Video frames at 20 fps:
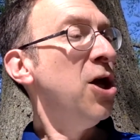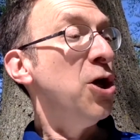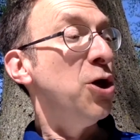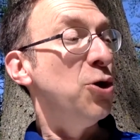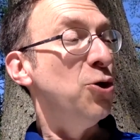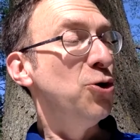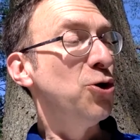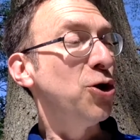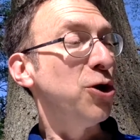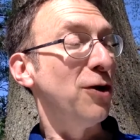
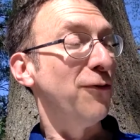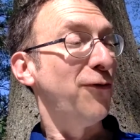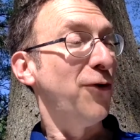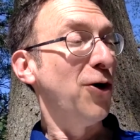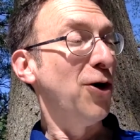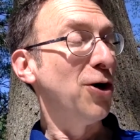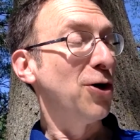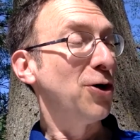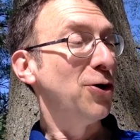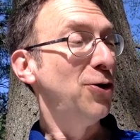"You should have
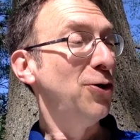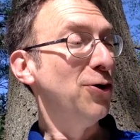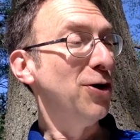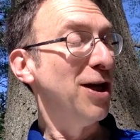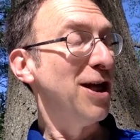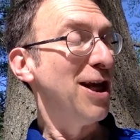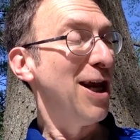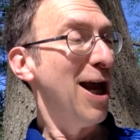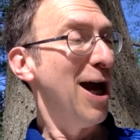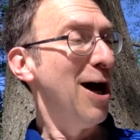heard Kuda
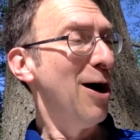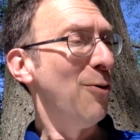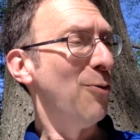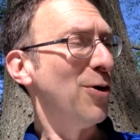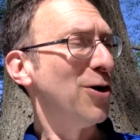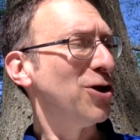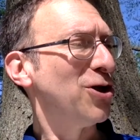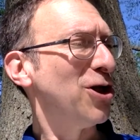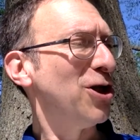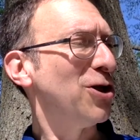yell
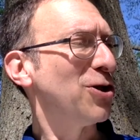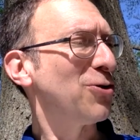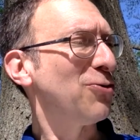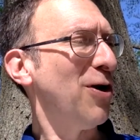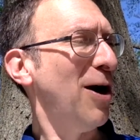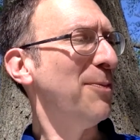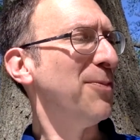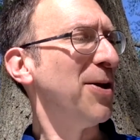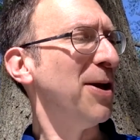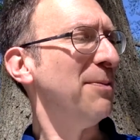when she
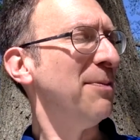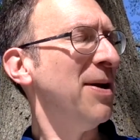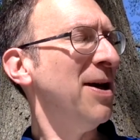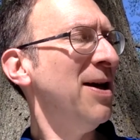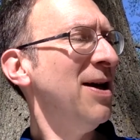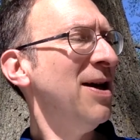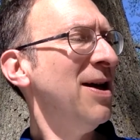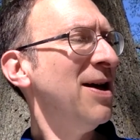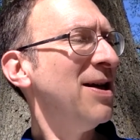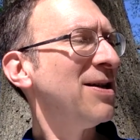scrubbed him,"
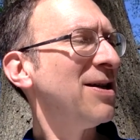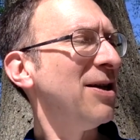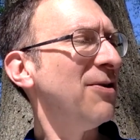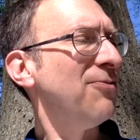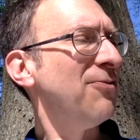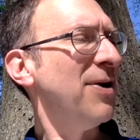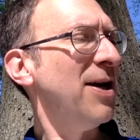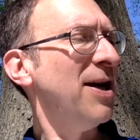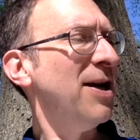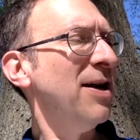said
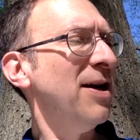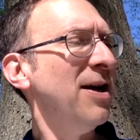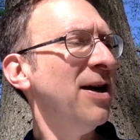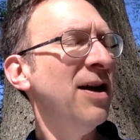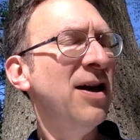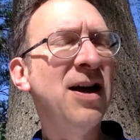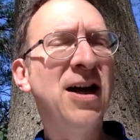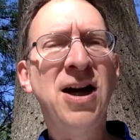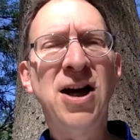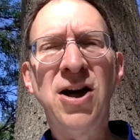Rita.
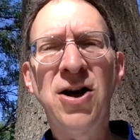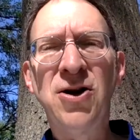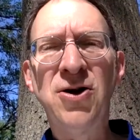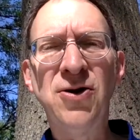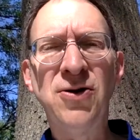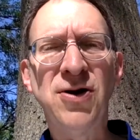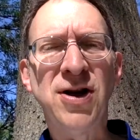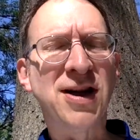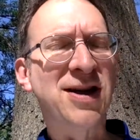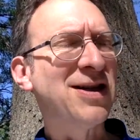
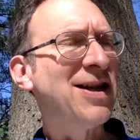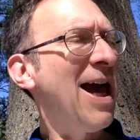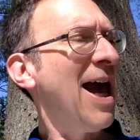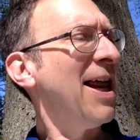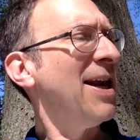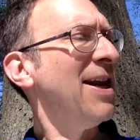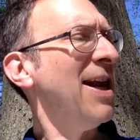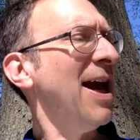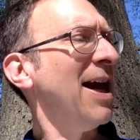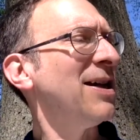Kuda
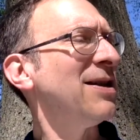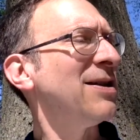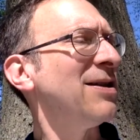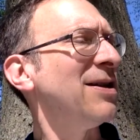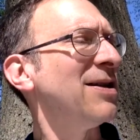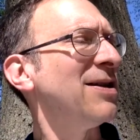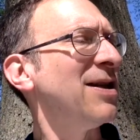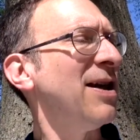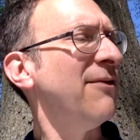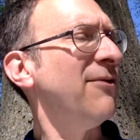sat next to
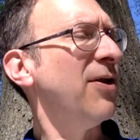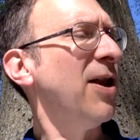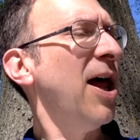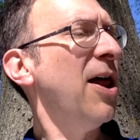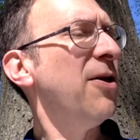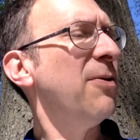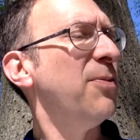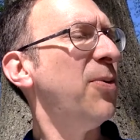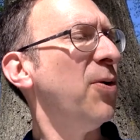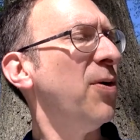several
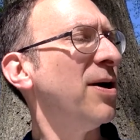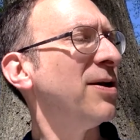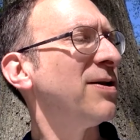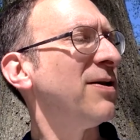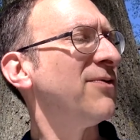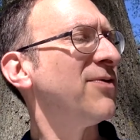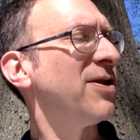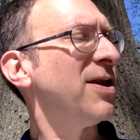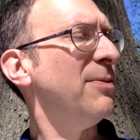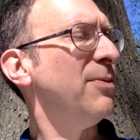other boys
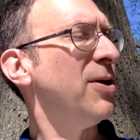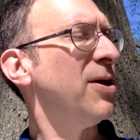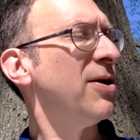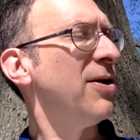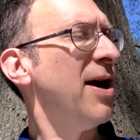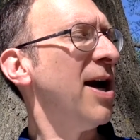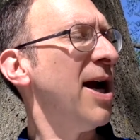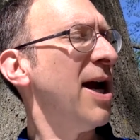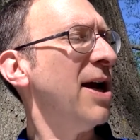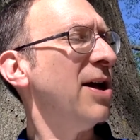of
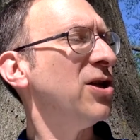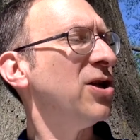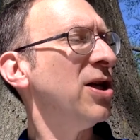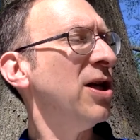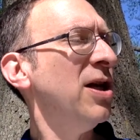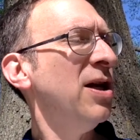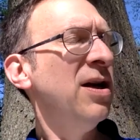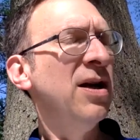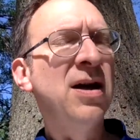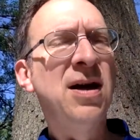similar age.
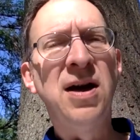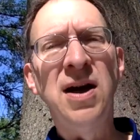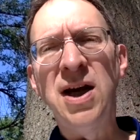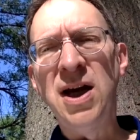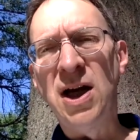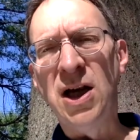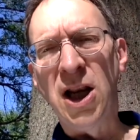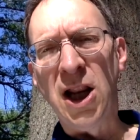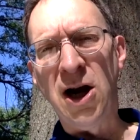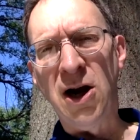He
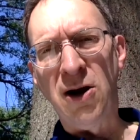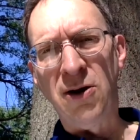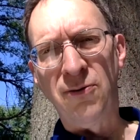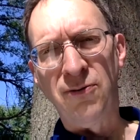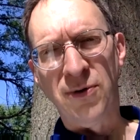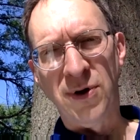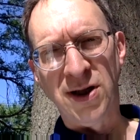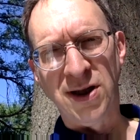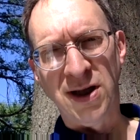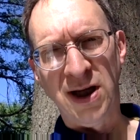glared
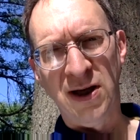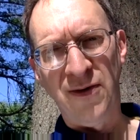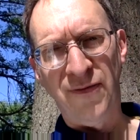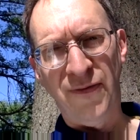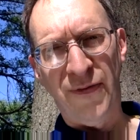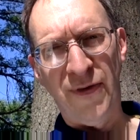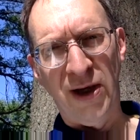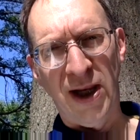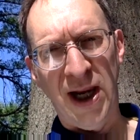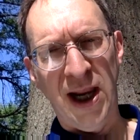
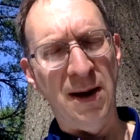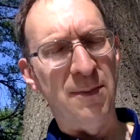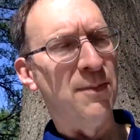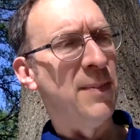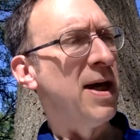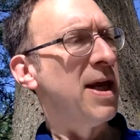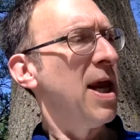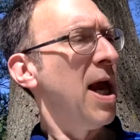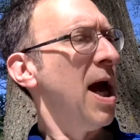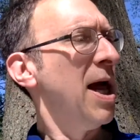resentfully at
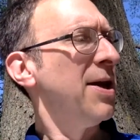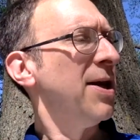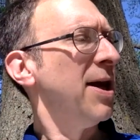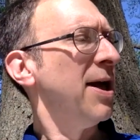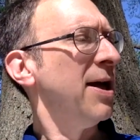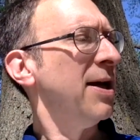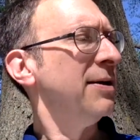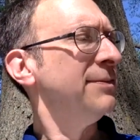Mayanda.